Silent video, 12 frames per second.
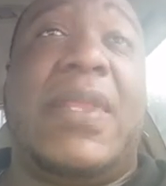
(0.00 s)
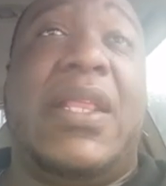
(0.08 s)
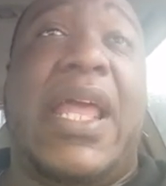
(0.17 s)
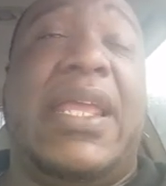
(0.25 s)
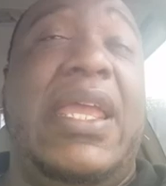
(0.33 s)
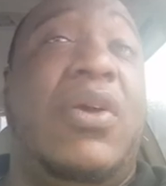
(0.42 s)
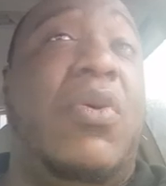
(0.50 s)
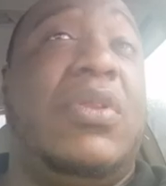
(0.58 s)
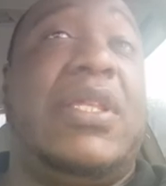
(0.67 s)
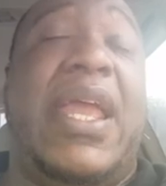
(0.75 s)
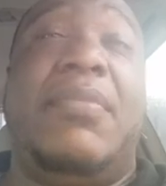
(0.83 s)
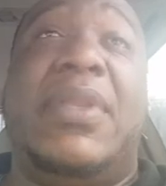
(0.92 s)
Like, he called
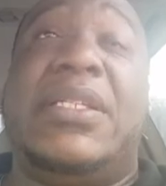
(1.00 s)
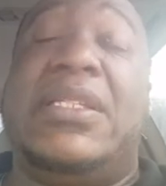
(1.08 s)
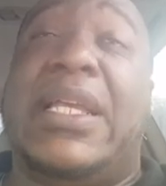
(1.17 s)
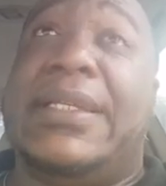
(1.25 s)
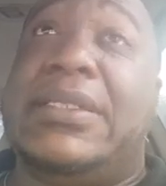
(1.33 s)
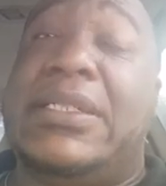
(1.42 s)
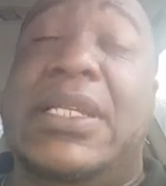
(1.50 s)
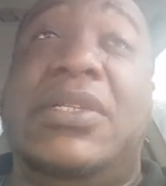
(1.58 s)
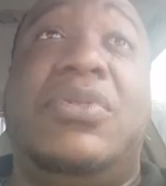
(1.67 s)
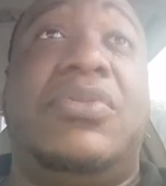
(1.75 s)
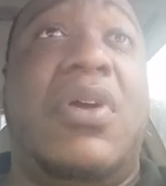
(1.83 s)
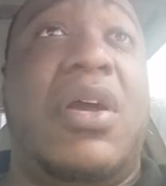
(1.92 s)
the ambulance. He's like, I seen
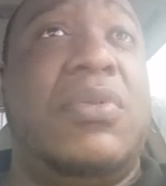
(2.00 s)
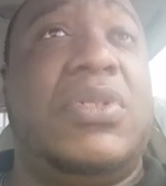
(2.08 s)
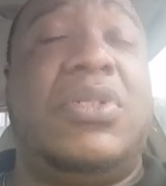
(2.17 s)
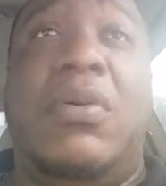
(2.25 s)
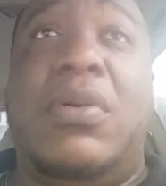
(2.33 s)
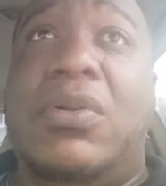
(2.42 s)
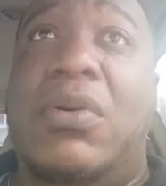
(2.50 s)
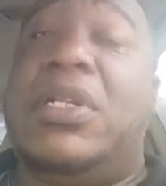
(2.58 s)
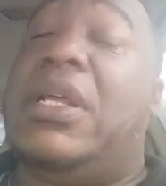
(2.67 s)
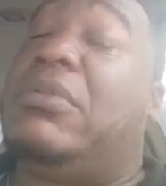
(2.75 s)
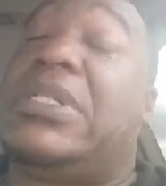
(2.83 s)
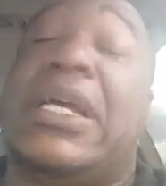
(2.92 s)
you struggling. What's going
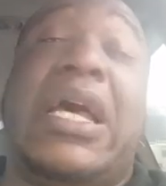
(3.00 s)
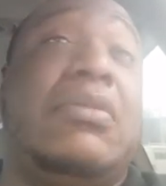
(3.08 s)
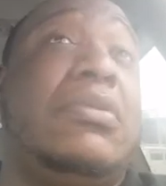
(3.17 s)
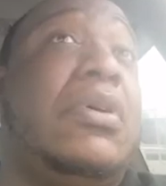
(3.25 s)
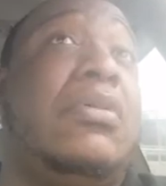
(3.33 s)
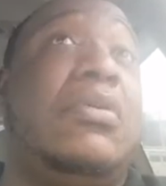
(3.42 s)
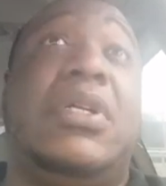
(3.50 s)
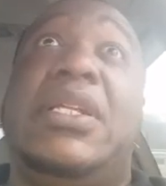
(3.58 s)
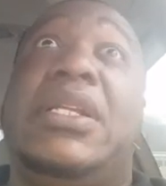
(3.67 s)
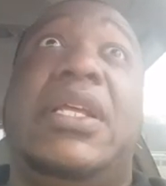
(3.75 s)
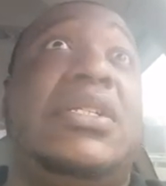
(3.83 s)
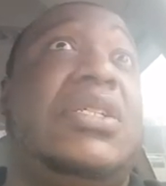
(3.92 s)
on? I was like, I don't know.
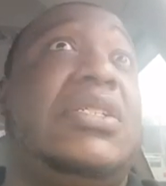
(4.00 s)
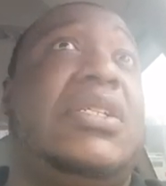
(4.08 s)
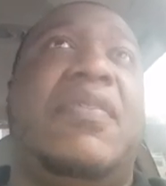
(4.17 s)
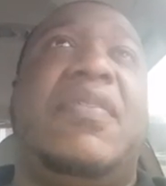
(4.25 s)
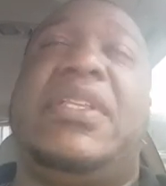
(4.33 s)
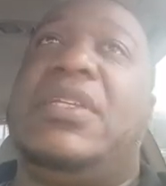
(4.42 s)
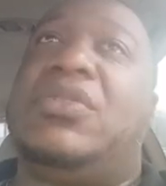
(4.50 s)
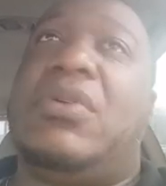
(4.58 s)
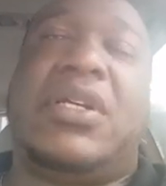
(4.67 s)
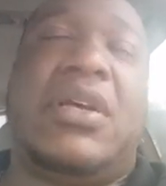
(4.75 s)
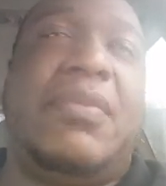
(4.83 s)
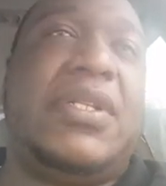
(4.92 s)
And it just, everything
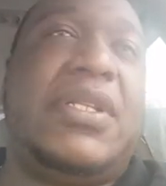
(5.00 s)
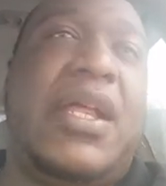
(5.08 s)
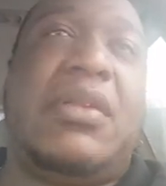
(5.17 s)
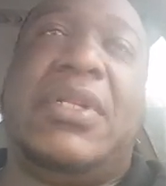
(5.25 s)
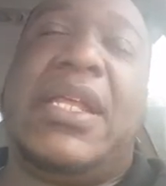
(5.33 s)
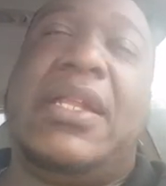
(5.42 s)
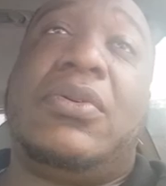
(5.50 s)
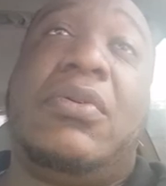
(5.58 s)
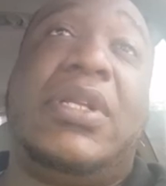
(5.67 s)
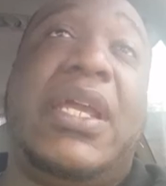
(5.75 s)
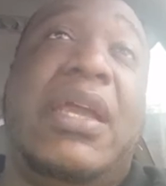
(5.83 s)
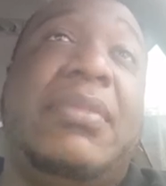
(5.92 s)
started coming down, but they had to
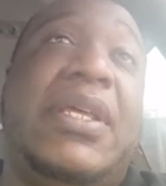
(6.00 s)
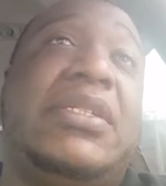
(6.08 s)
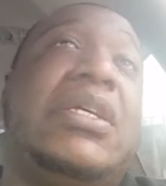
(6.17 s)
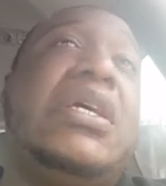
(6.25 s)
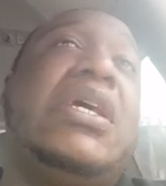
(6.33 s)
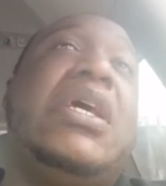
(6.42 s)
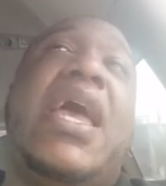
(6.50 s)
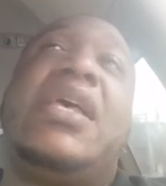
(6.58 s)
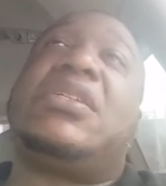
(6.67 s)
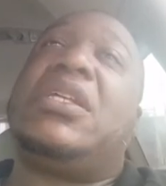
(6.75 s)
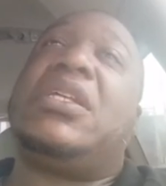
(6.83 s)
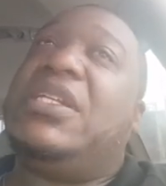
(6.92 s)
call the ambulance.
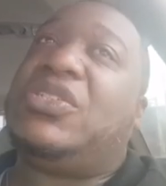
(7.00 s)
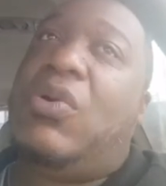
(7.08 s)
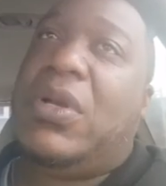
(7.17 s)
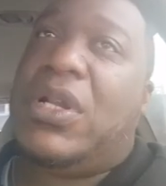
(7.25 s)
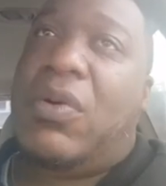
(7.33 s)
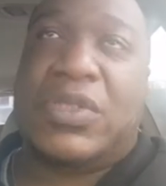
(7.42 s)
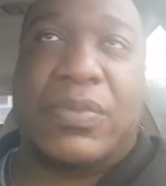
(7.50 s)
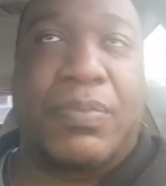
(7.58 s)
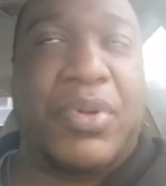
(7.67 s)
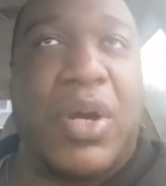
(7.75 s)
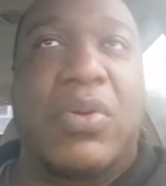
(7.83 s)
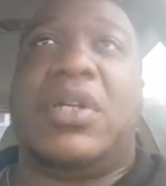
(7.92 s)
Escalators going up was
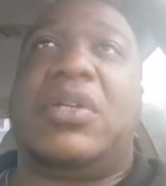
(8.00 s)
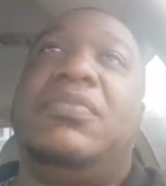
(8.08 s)
broke.